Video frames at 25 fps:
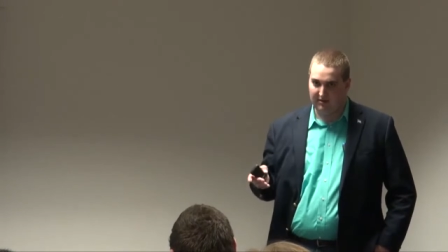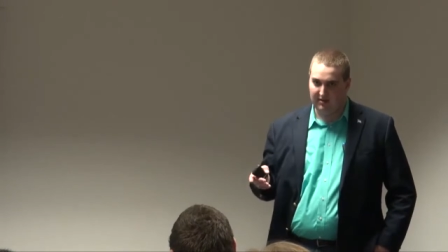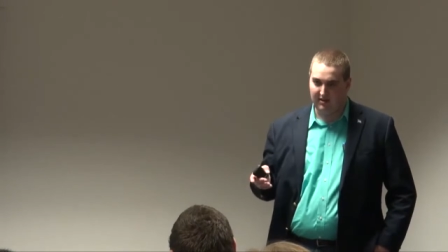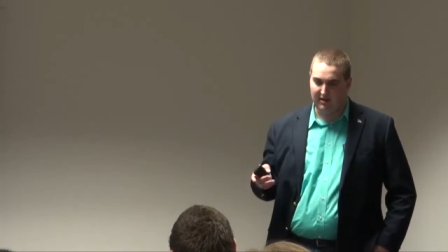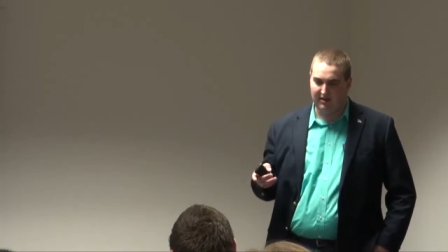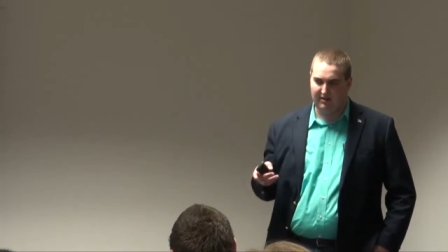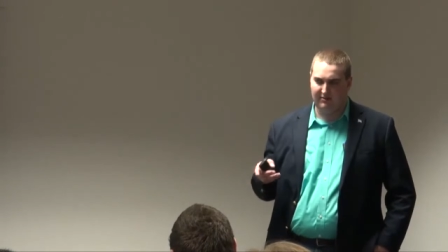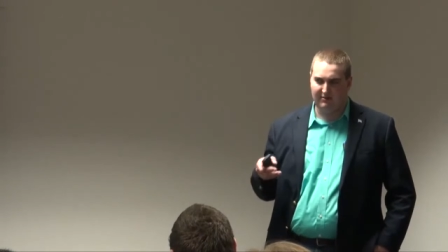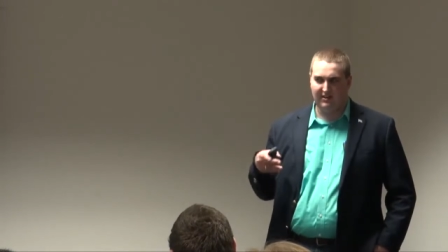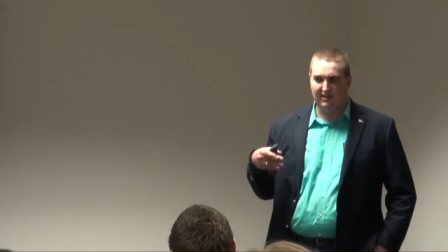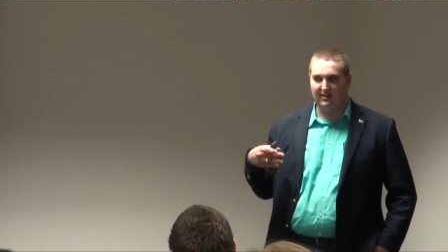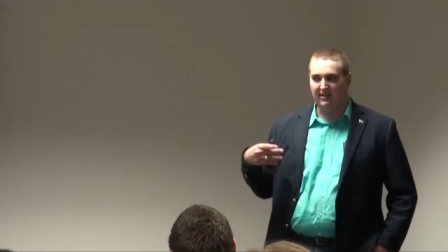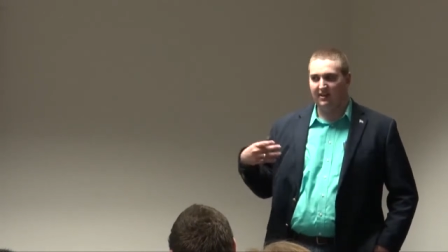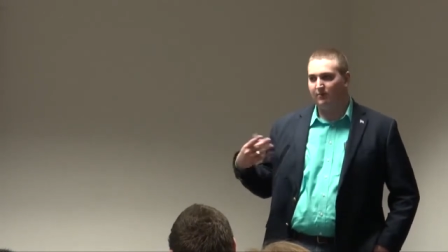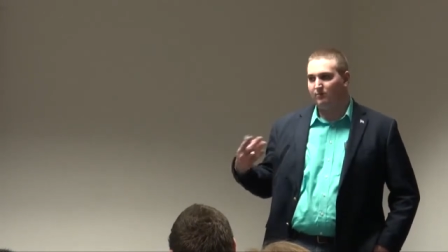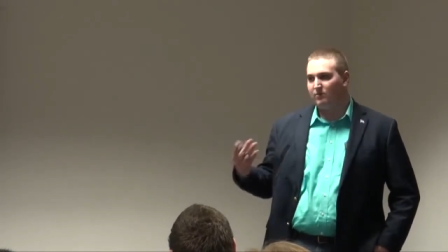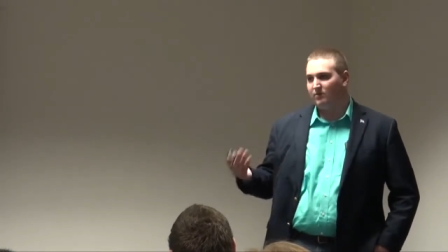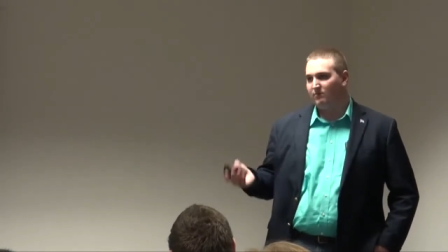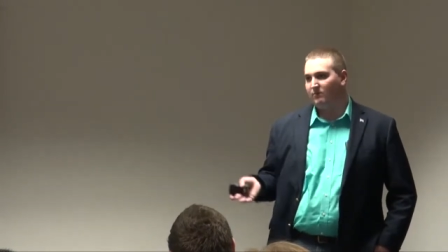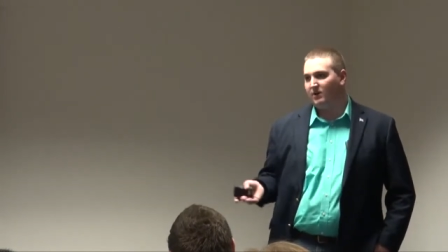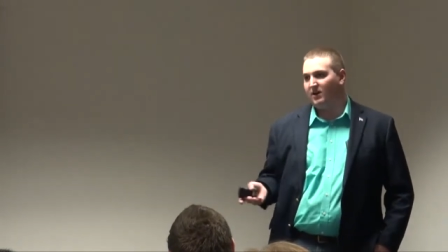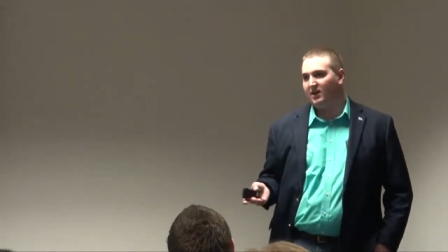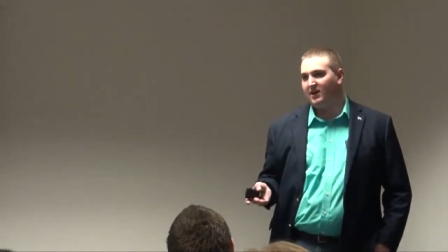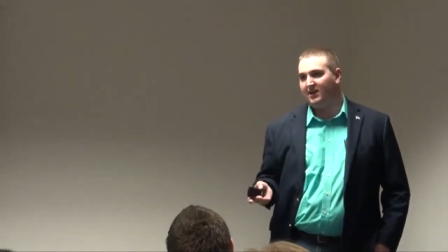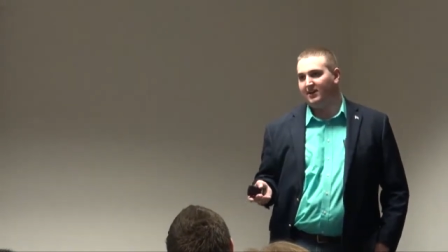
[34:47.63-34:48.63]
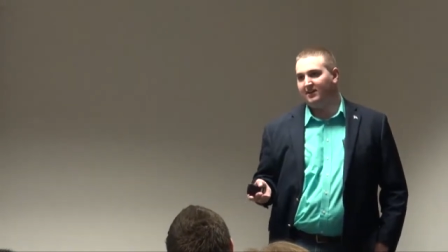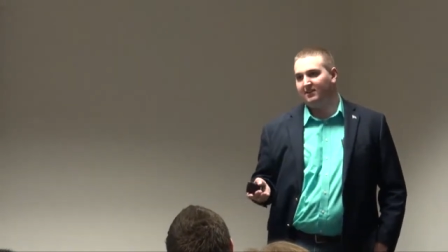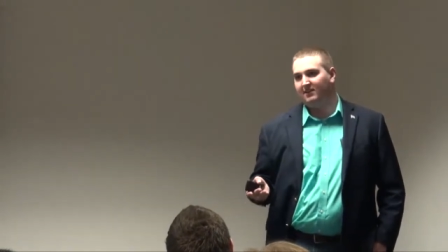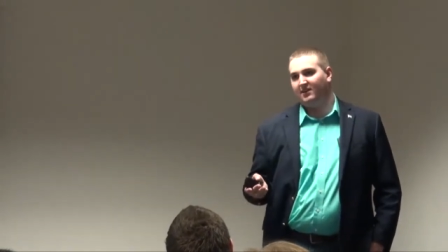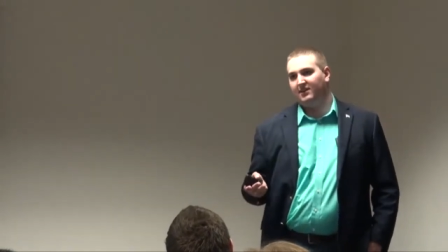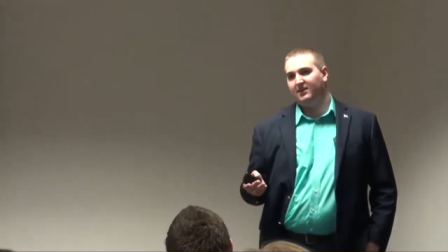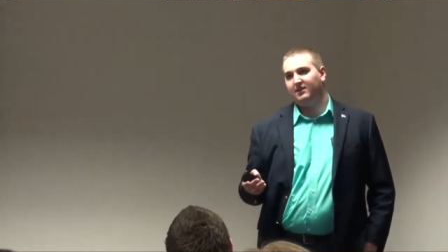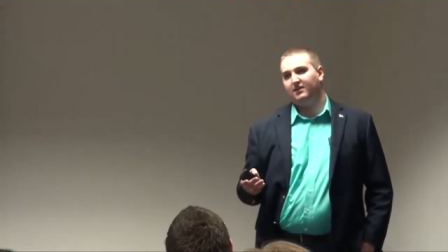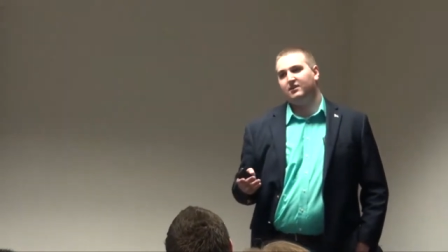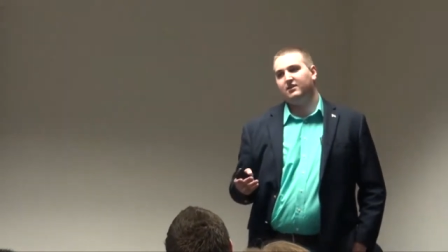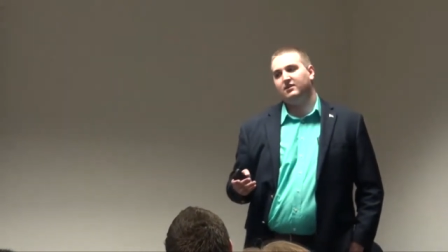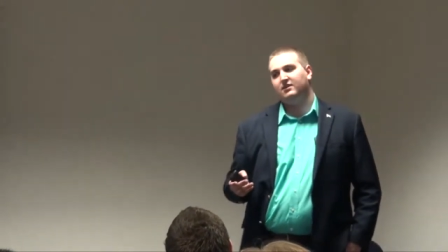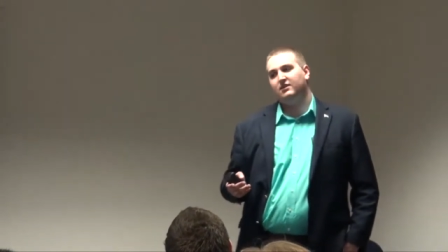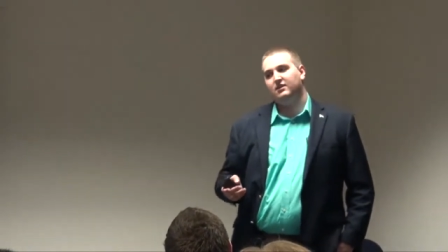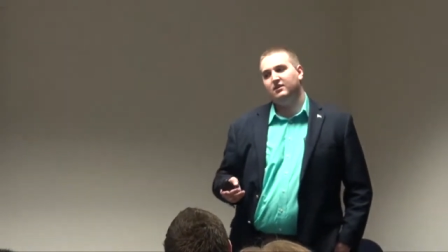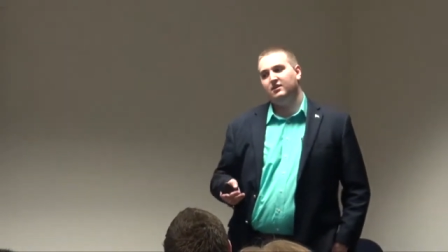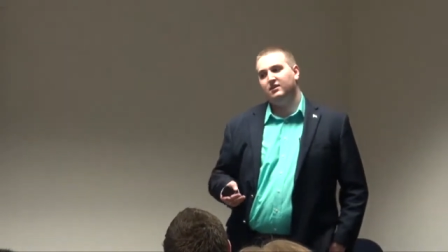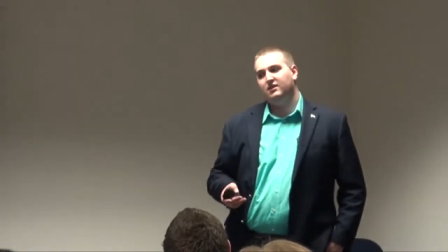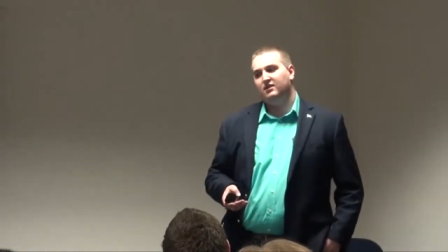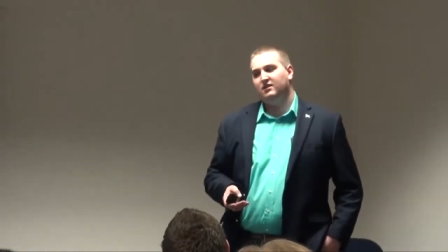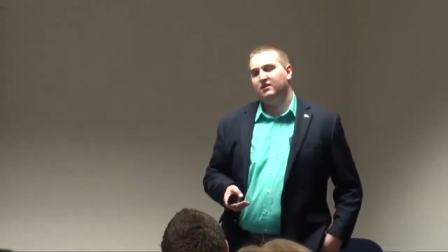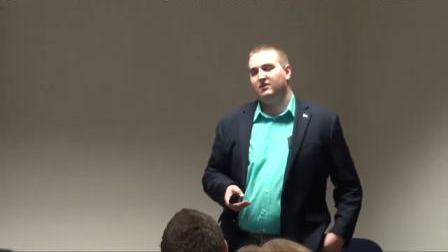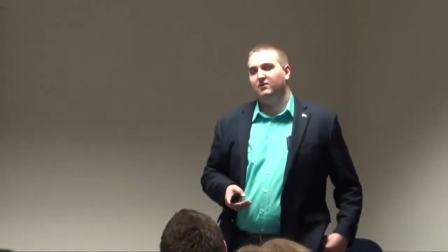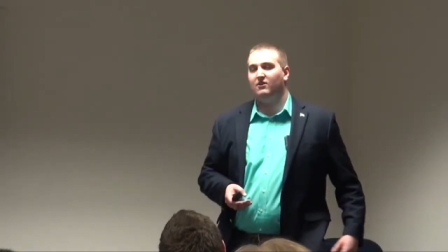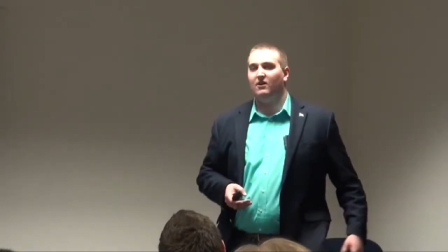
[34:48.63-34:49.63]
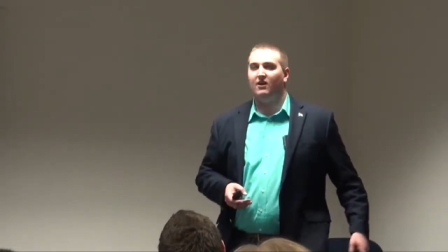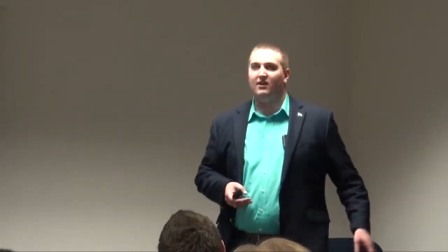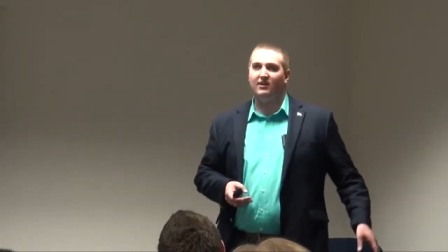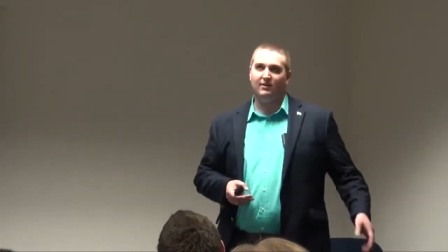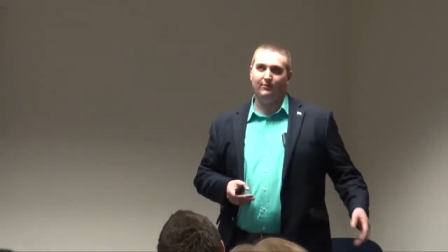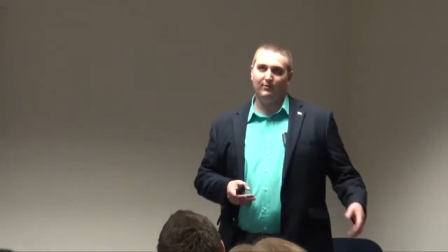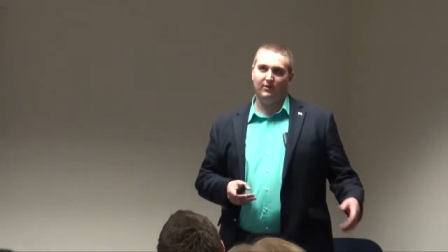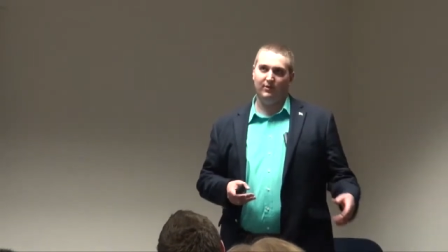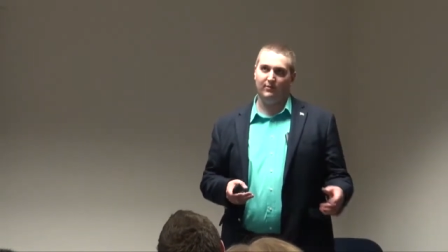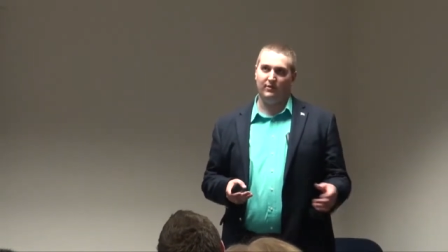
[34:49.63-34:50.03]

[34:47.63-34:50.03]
And keep in mind, like, you're not going to be